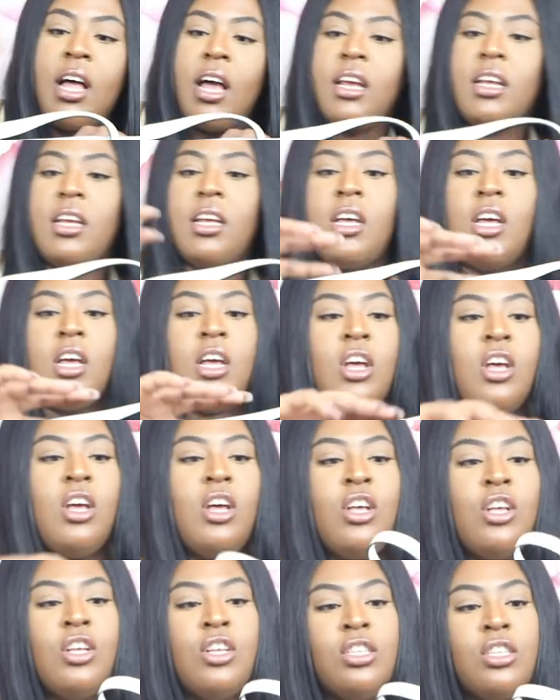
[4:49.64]
like.
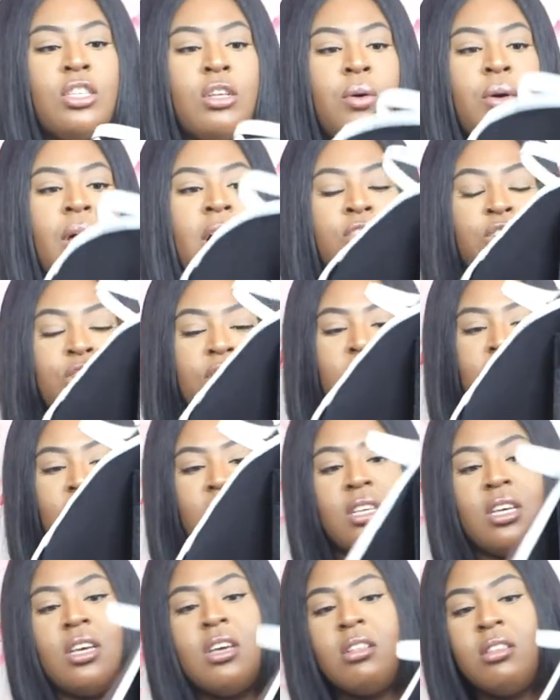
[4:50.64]
So as you can
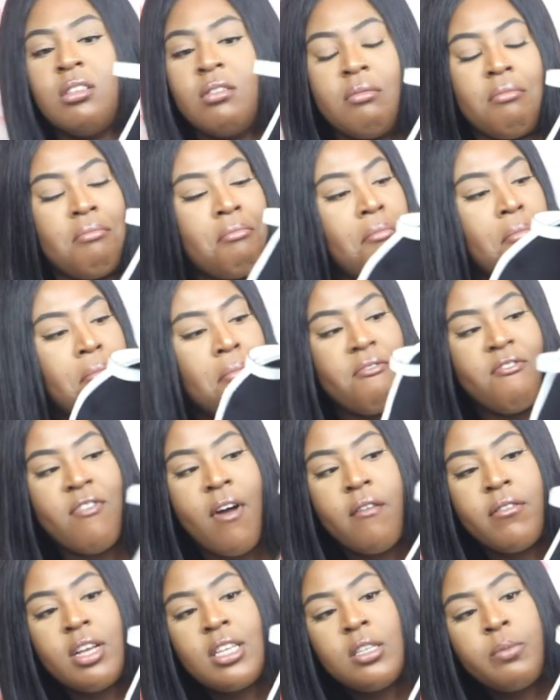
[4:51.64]
see, it's
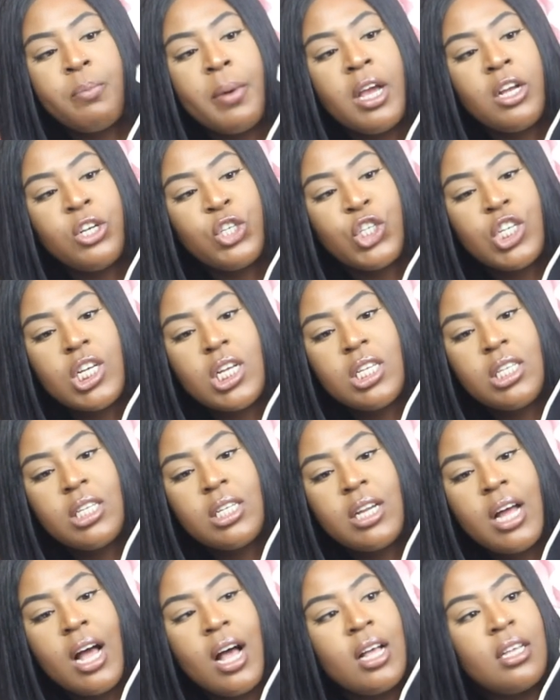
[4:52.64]
very spacious.
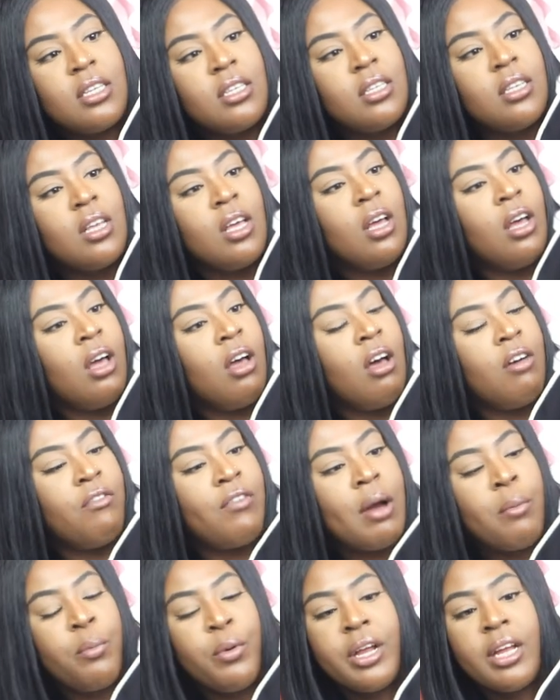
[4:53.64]
It has
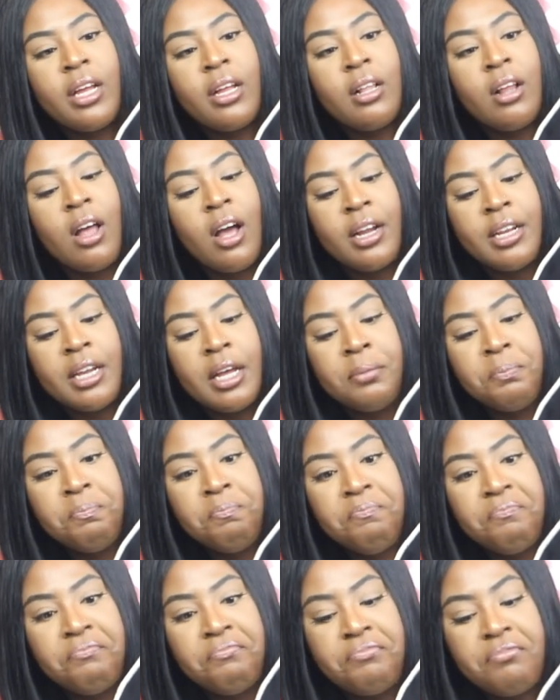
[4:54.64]
fabric
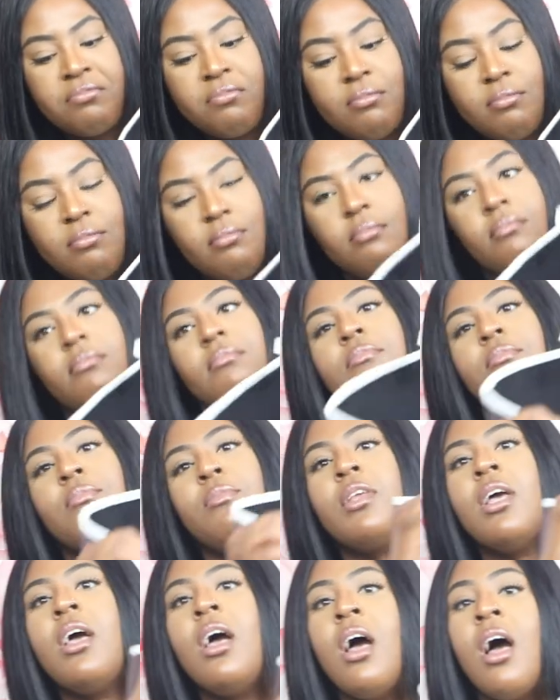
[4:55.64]
lining.
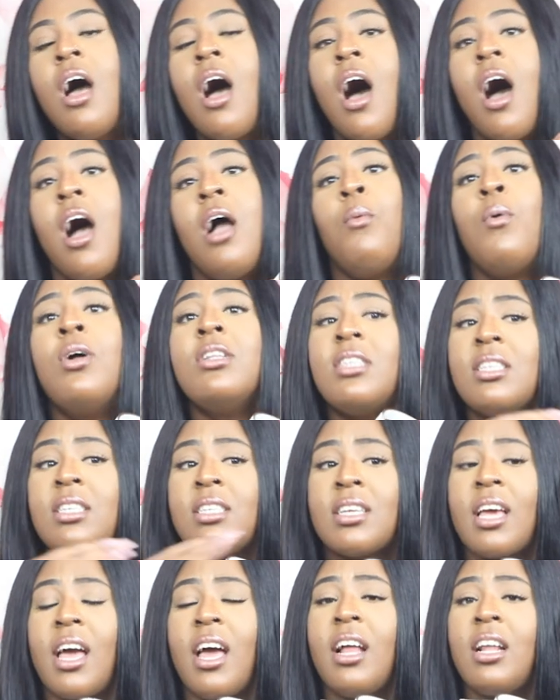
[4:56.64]
I wanted
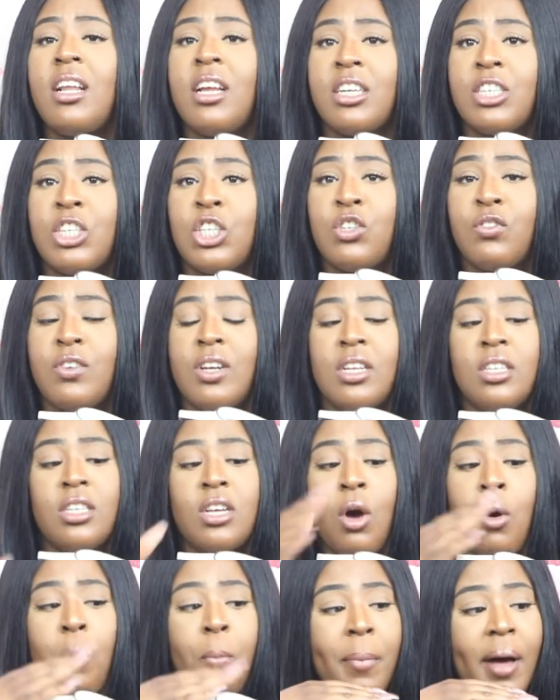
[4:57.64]
to get a luxury
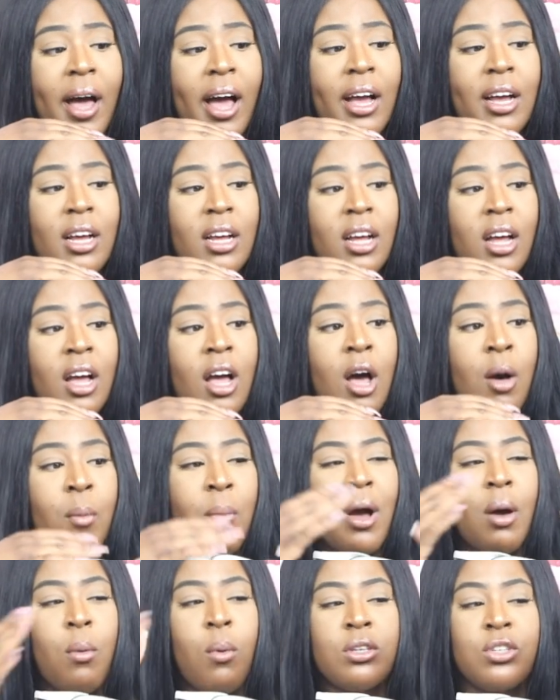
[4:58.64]
tote bag,
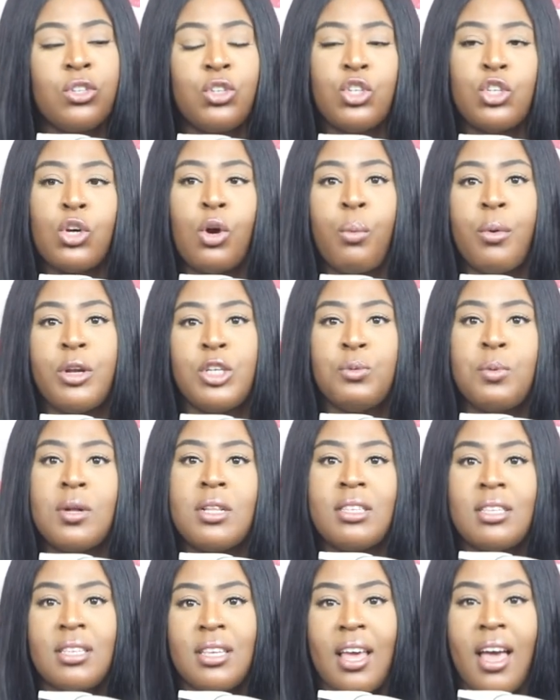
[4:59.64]
but I wasn't sure which
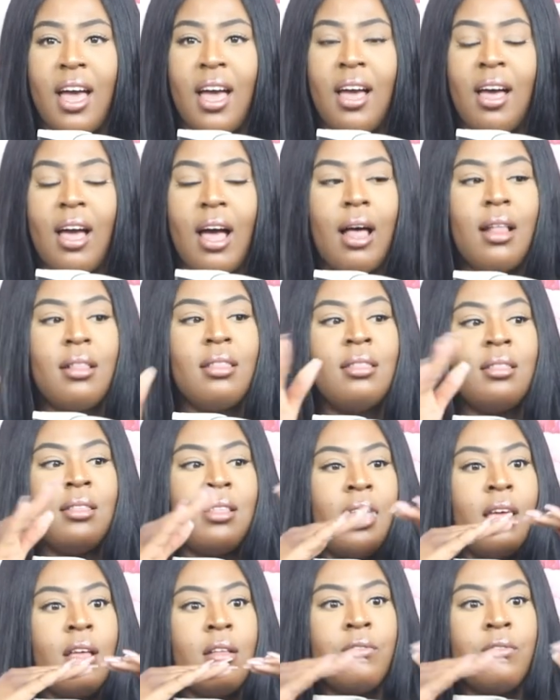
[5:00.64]
one to get, and the